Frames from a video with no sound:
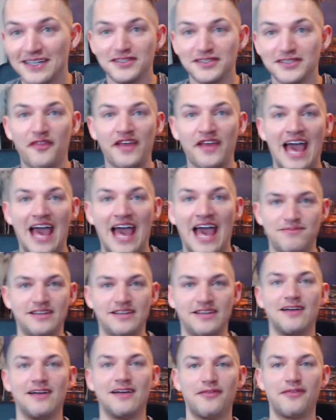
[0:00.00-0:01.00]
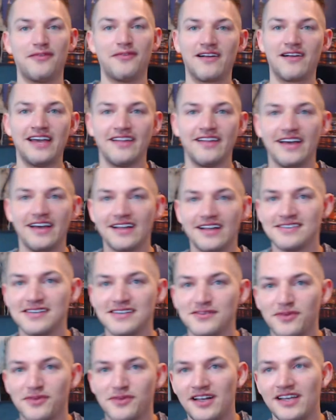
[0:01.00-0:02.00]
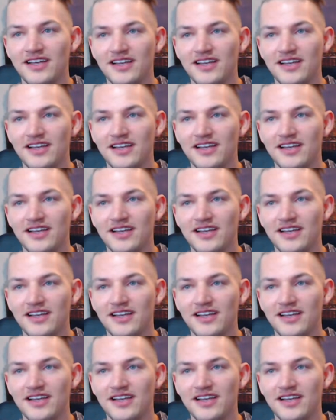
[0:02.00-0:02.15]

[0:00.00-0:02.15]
nothing happening right with that, right? Like it is what it is.